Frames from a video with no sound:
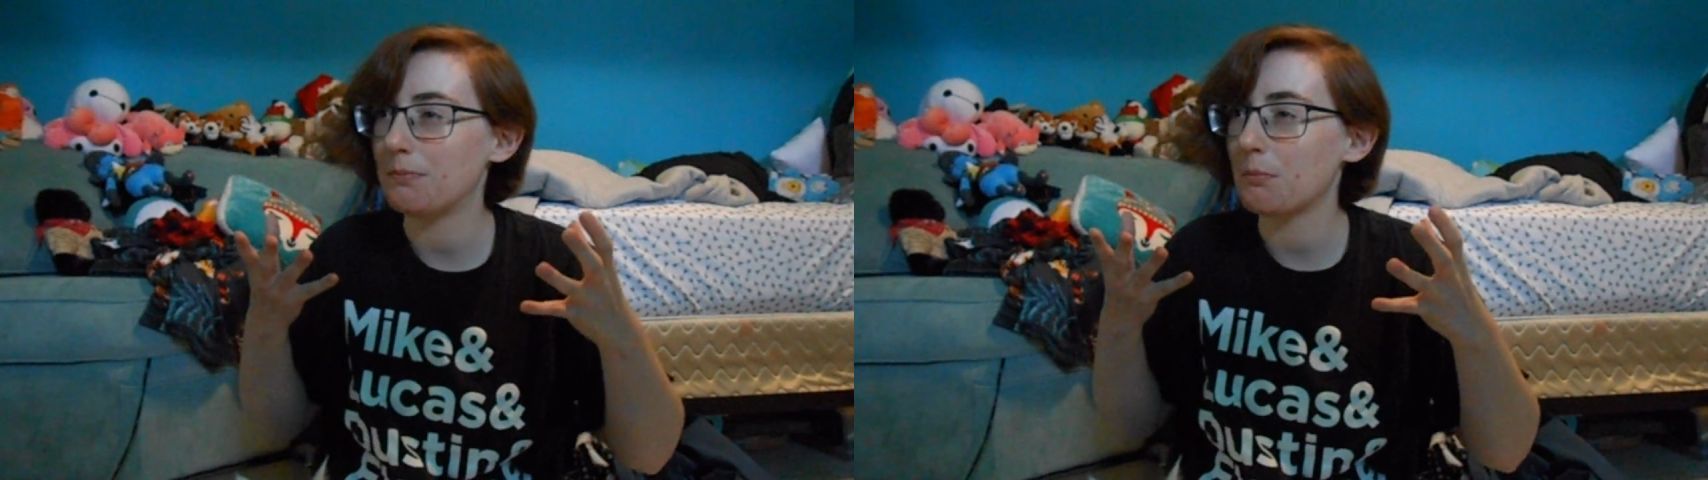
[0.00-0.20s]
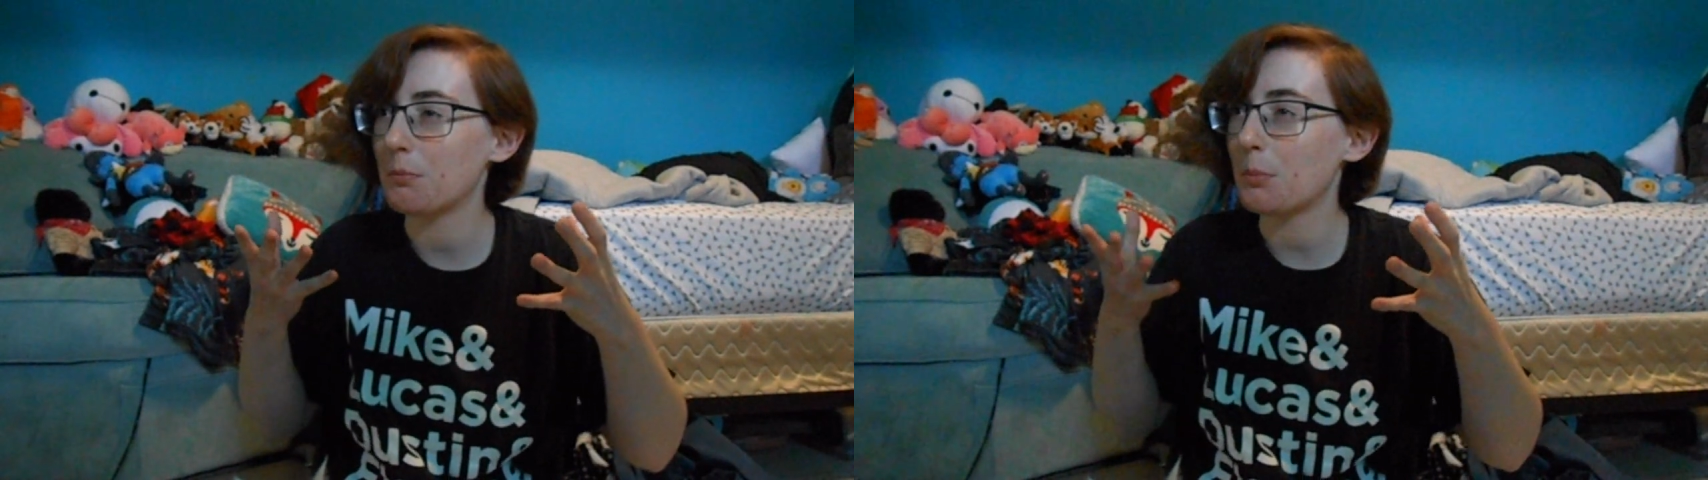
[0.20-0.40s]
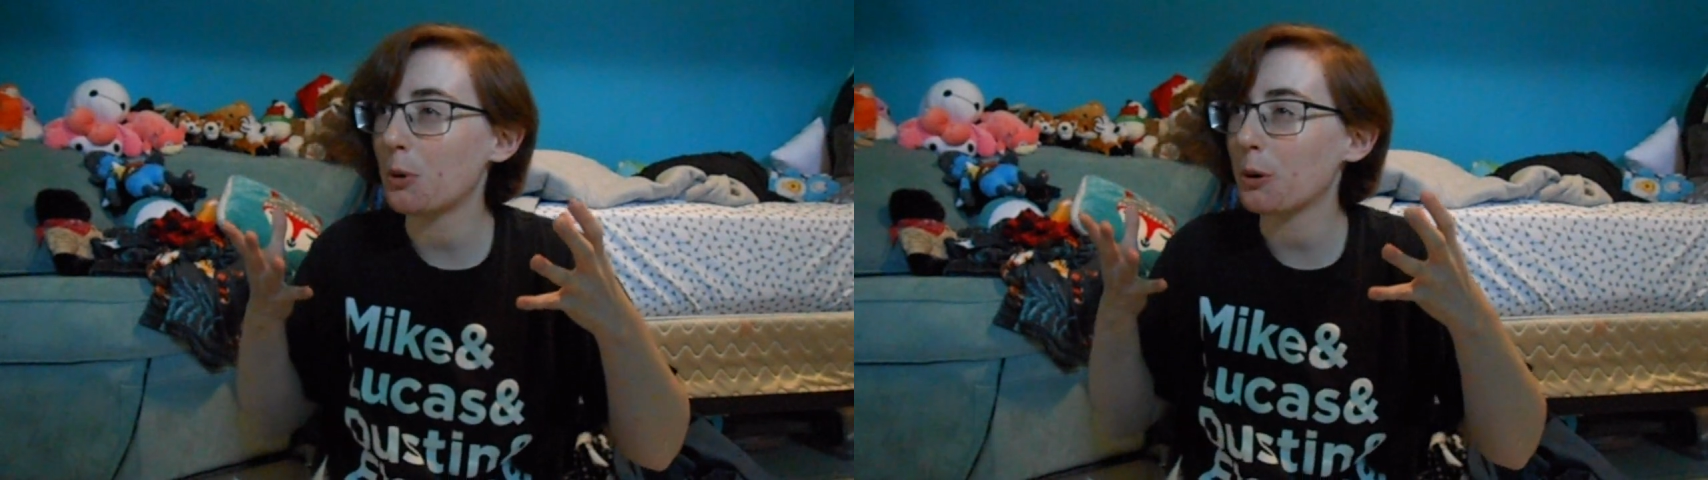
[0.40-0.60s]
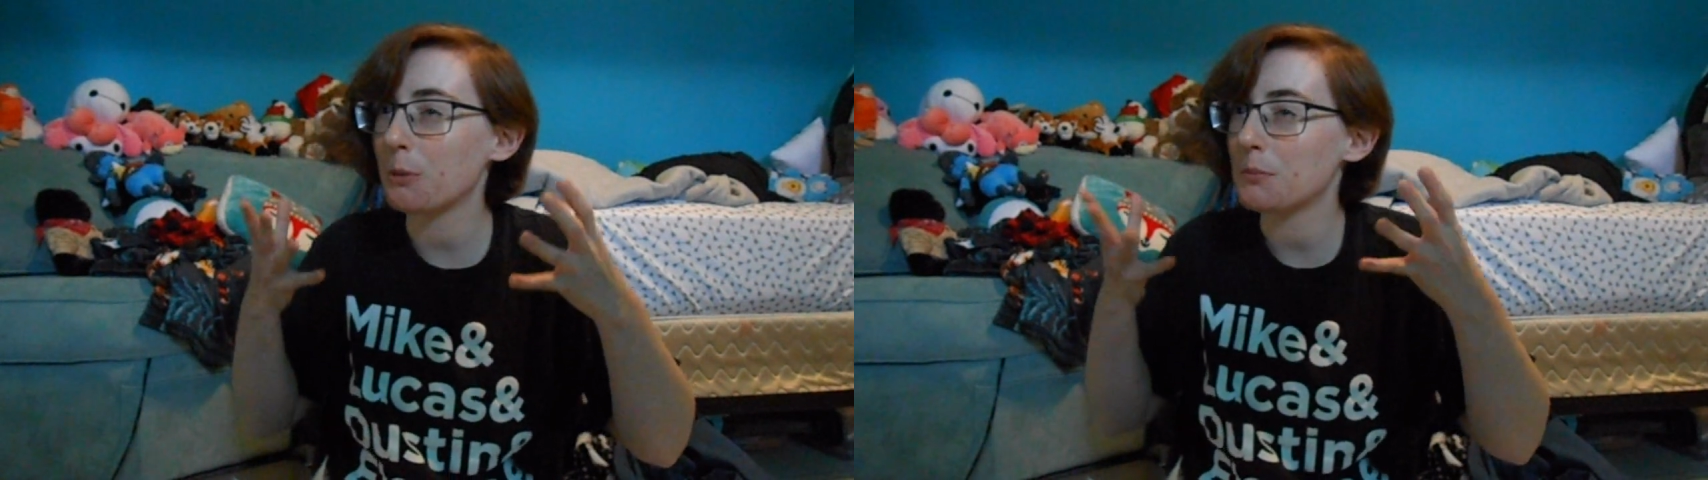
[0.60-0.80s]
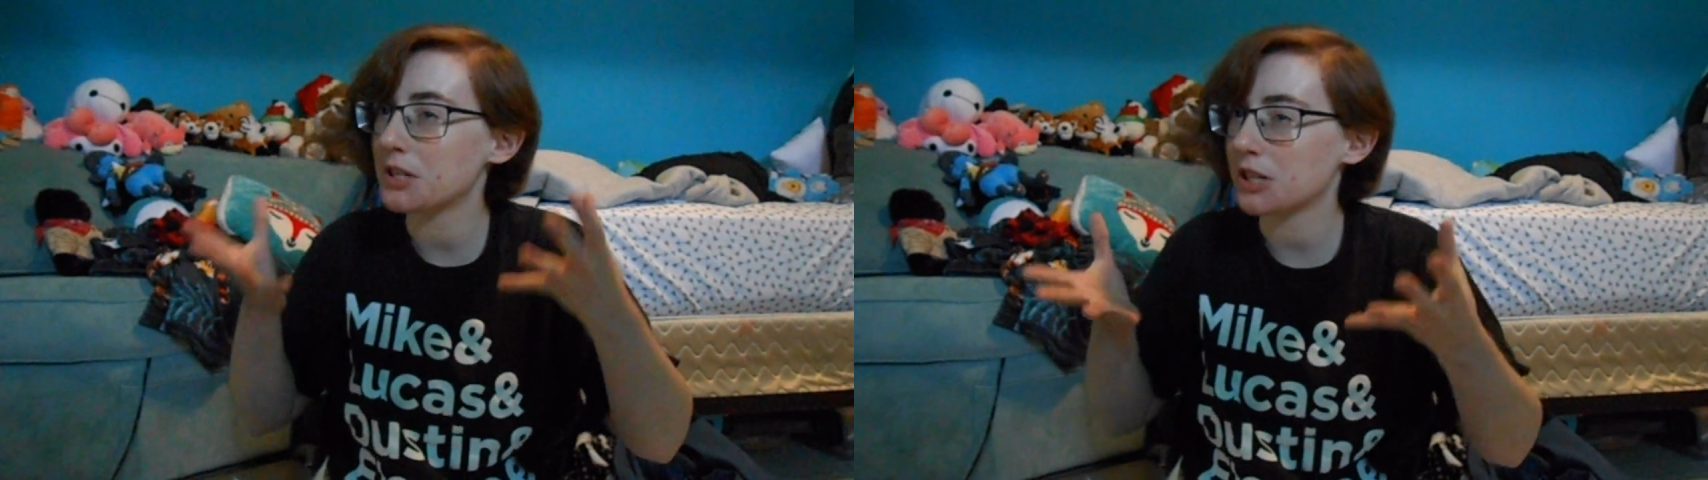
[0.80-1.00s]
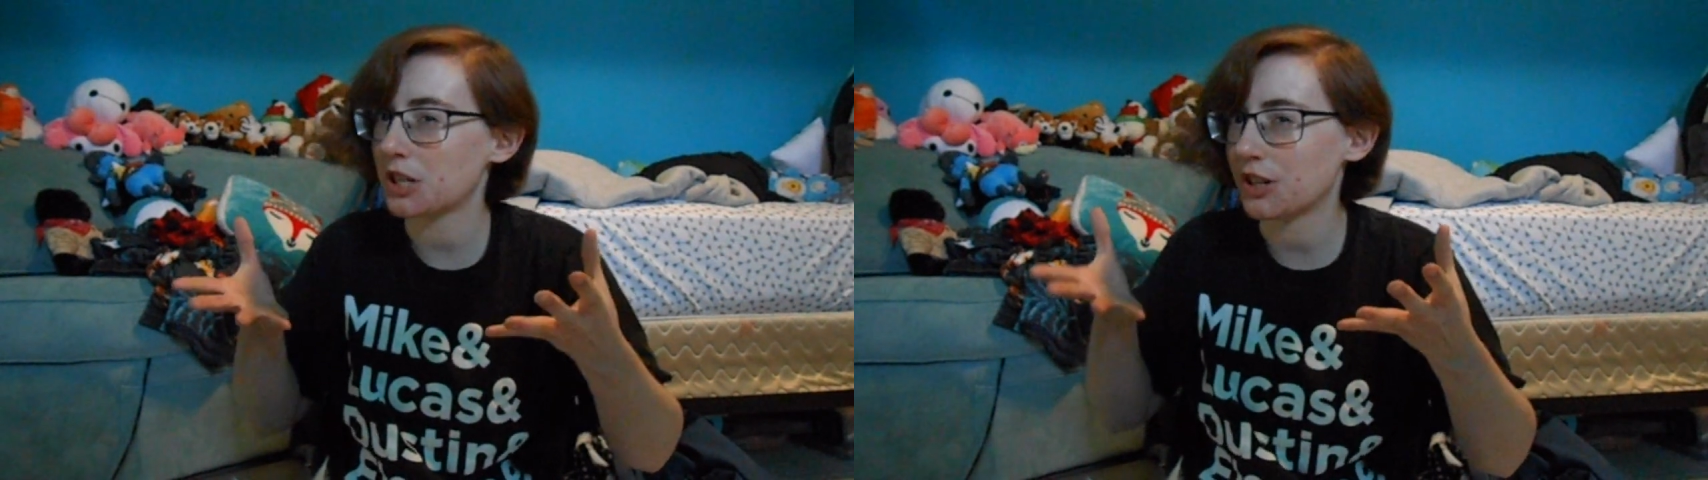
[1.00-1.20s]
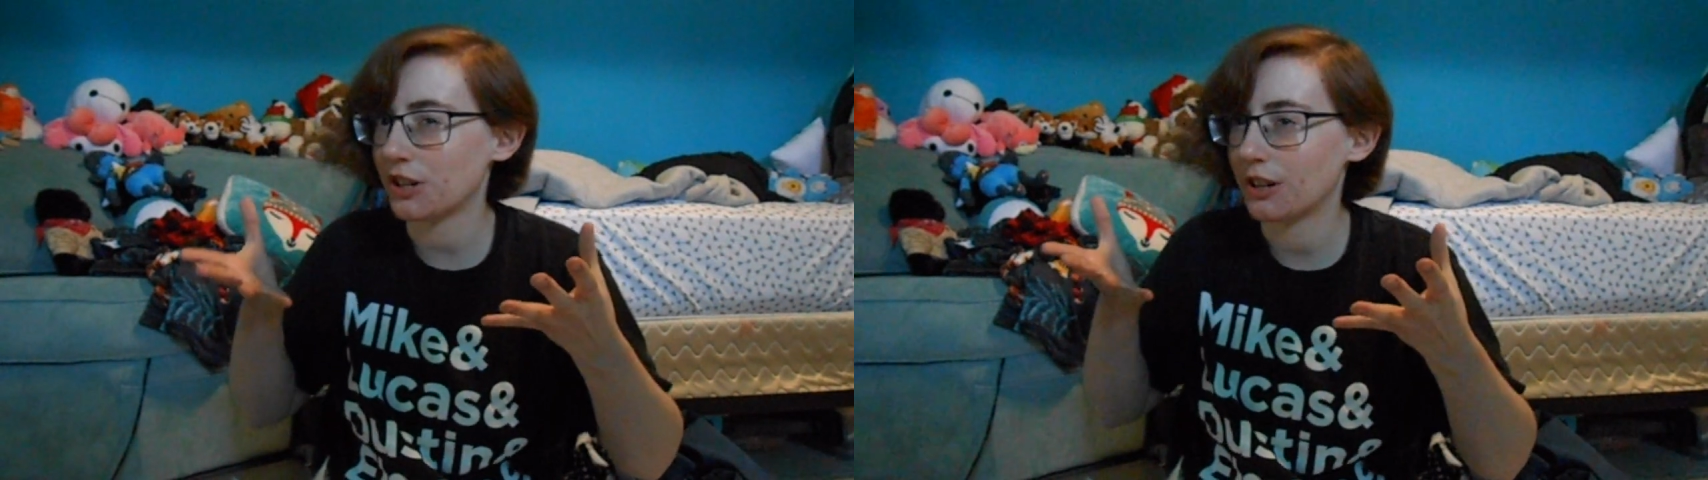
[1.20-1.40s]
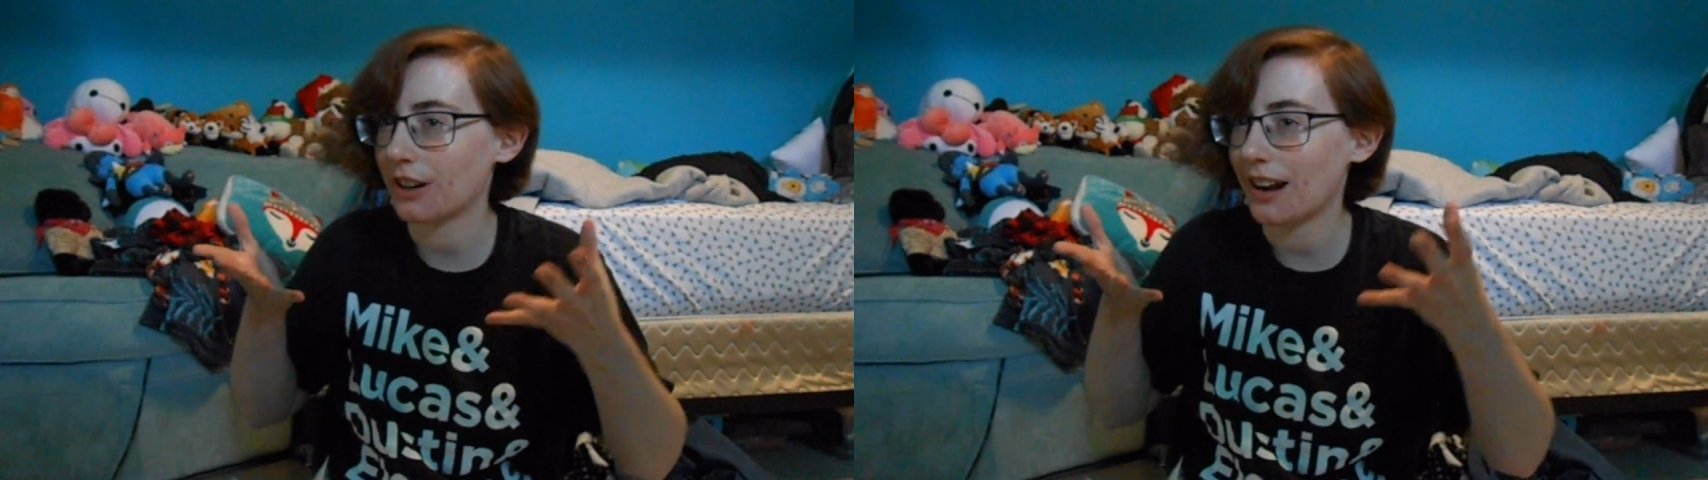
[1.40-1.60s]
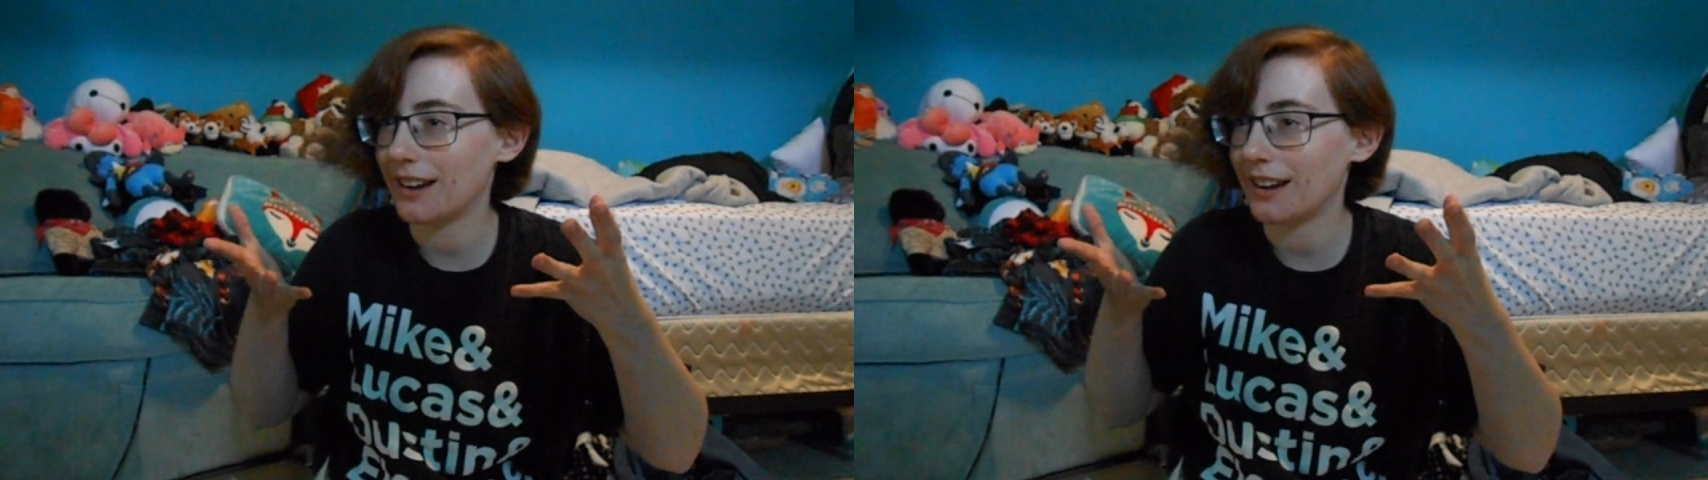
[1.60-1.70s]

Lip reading: more mature